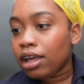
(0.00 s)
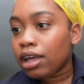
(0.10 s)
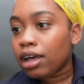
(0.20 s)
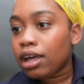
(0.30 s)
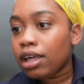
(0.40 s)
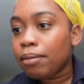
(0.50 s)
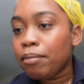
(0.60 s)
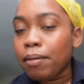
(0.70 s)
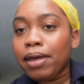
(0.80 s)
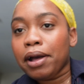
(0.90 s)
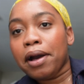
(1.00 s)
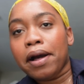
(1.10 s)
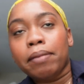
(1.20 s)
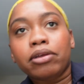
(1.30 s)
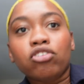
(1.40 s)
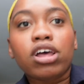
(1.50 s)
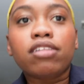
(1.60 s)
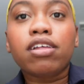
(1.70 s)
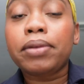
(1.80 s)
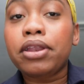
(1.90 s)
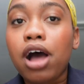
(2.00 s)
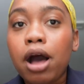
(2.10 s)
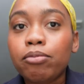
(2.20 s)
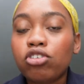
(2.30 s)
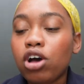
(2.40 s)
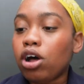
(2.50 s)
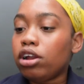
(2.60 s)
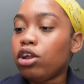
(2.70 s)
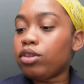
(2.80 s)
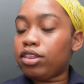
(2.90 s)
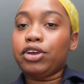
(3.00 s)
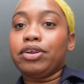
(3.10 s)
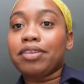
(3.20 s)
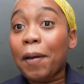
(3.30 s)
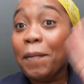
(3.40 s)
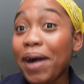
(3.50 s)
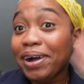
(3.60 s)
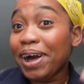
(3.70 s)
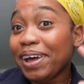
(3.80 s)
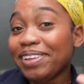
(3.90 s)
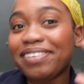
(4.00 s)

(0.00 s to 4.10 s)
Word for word: What? Mommy, I called me. Should I tell me, um, she, oh, downstairs. Bye, guys.